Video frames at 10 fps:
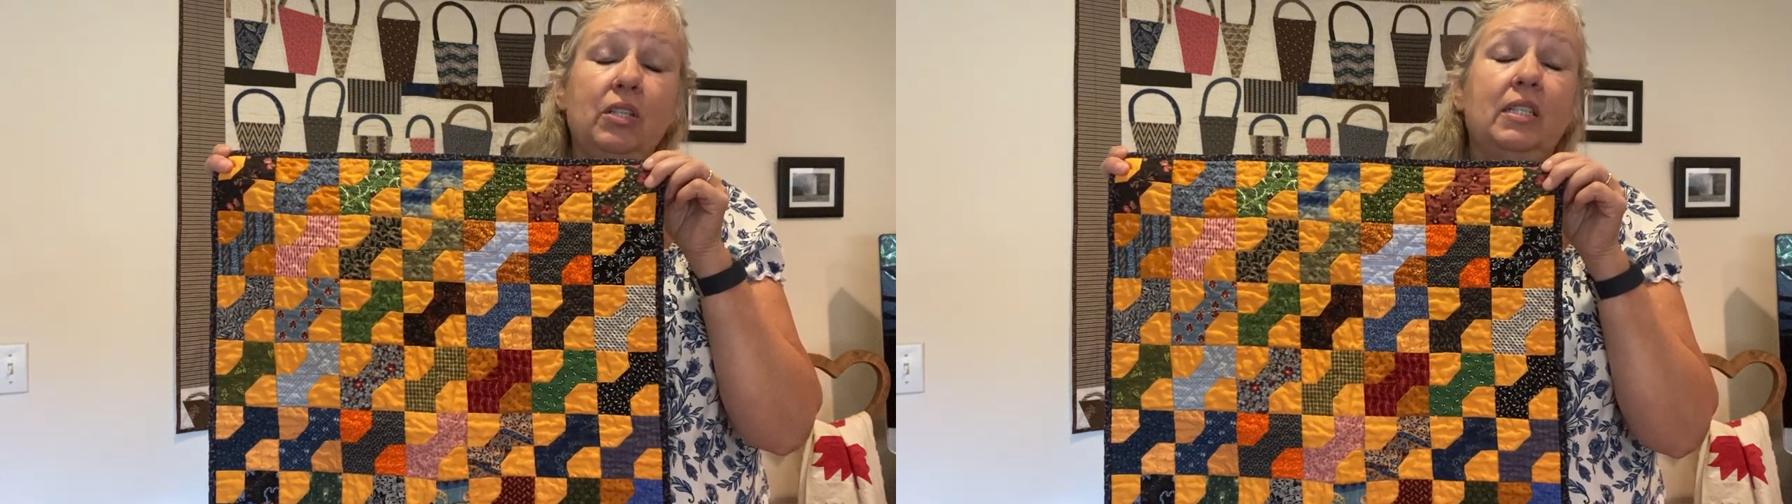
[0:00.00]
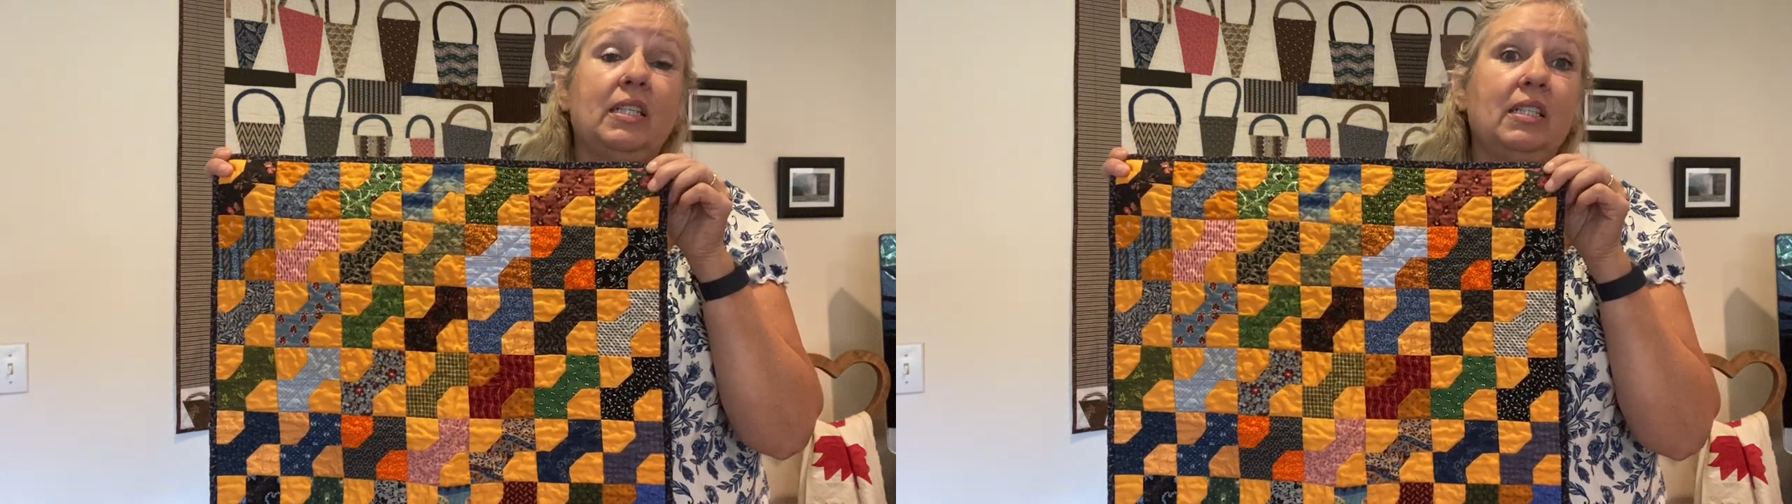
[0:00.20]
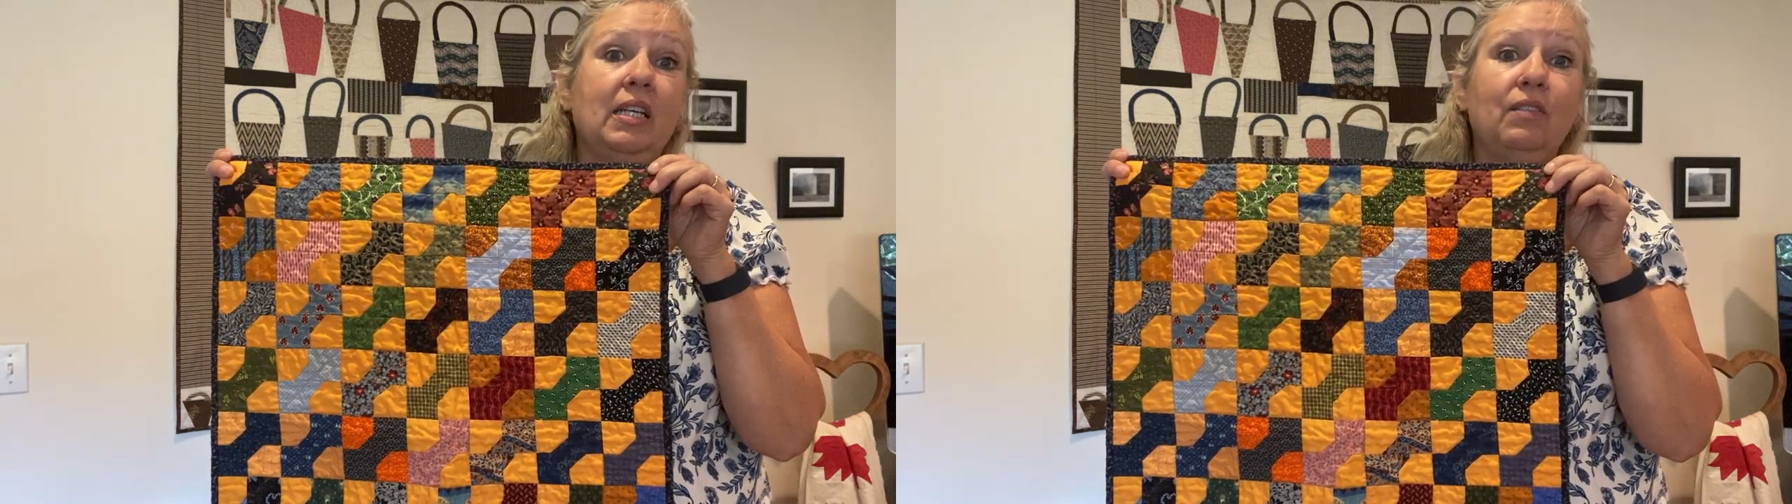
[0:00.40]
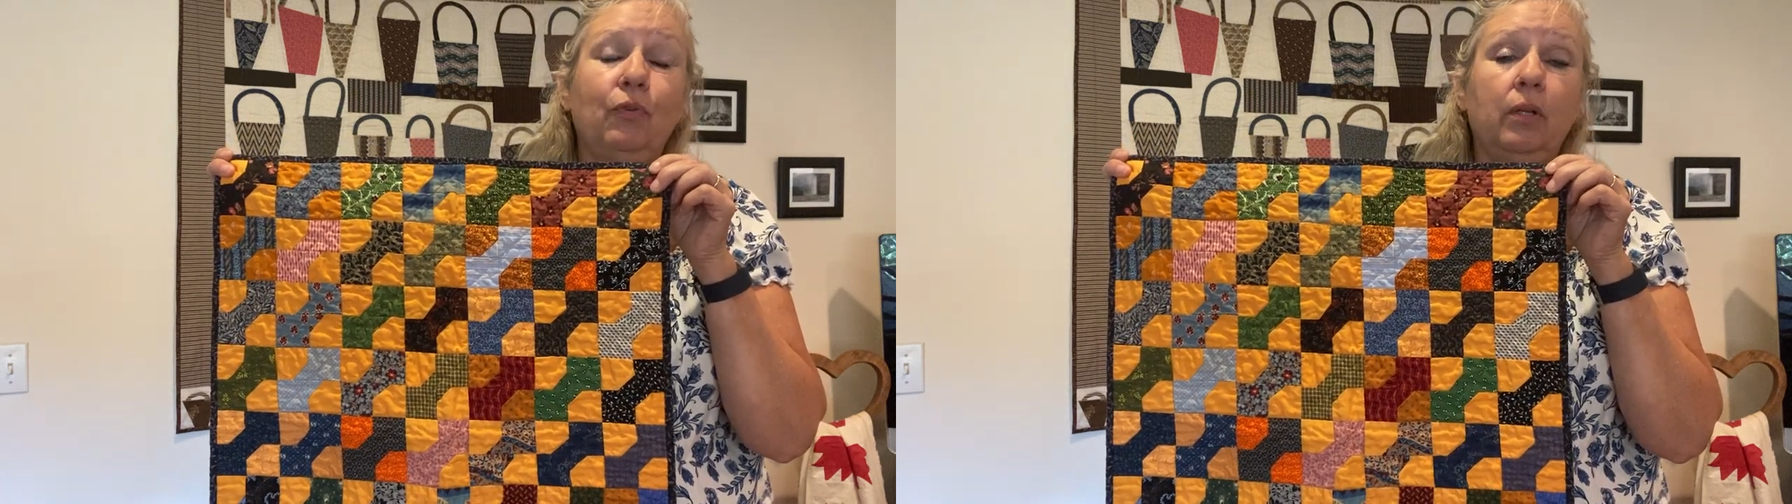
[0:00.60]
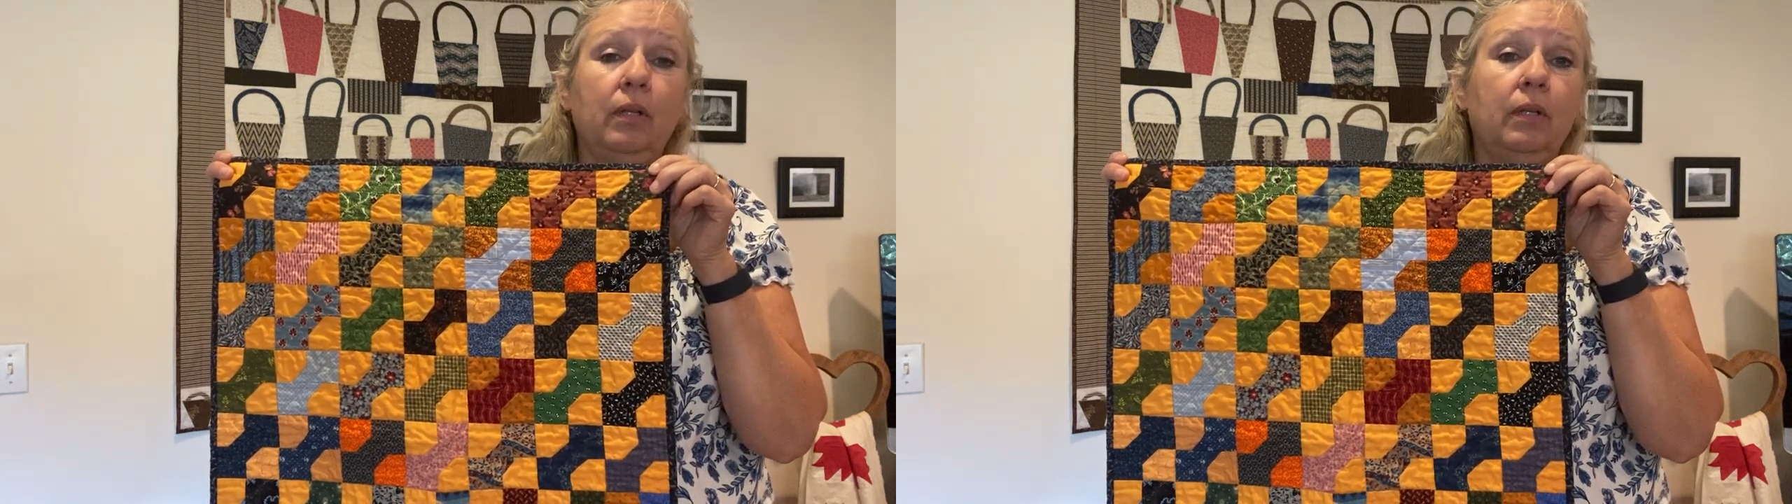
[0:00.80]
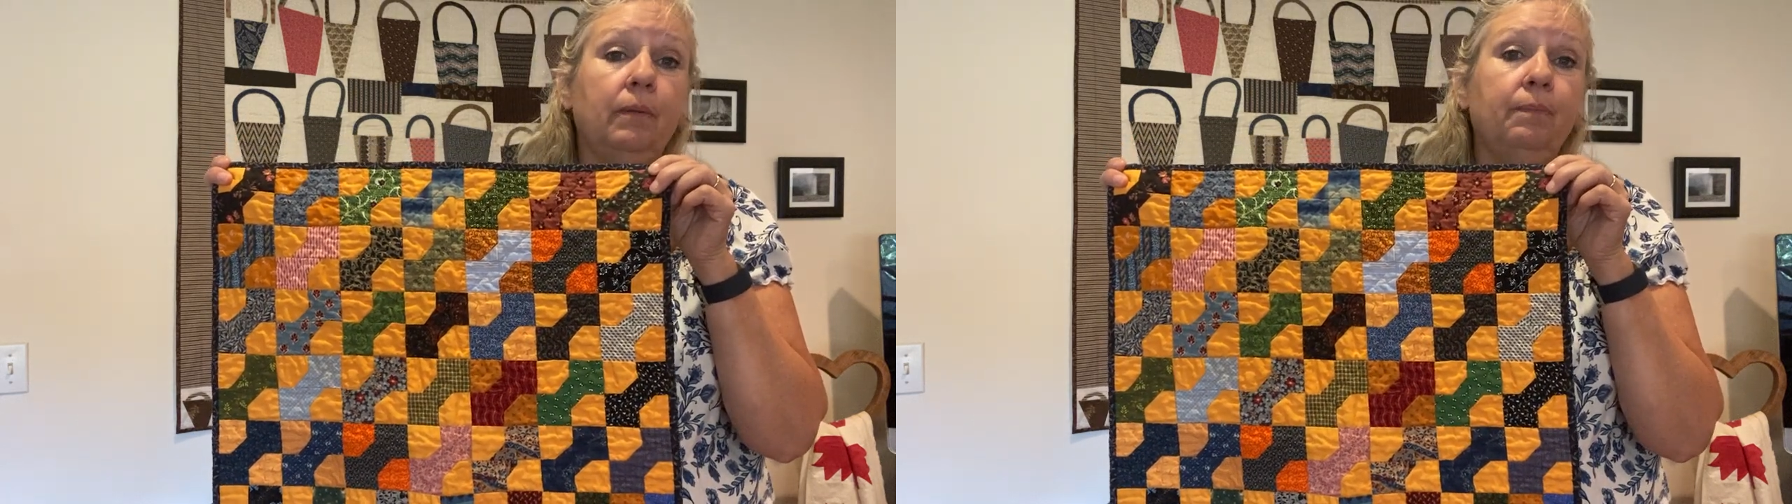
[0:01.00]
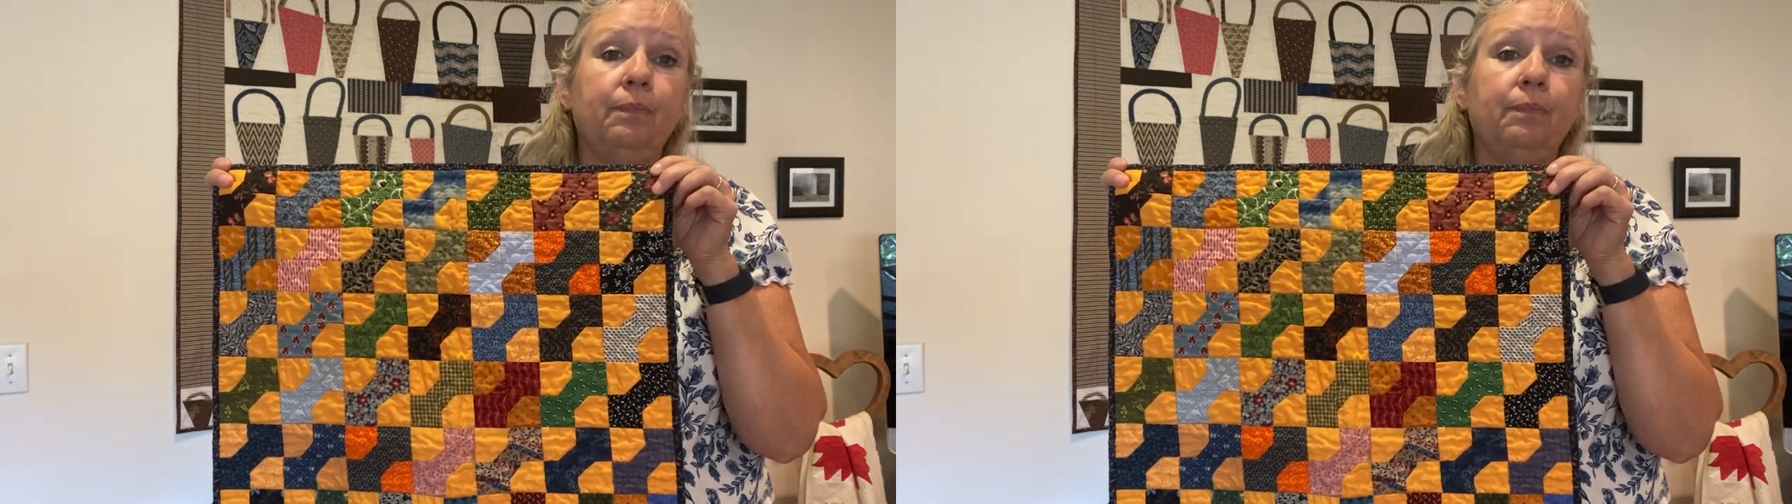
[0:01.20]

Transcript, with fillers: a successful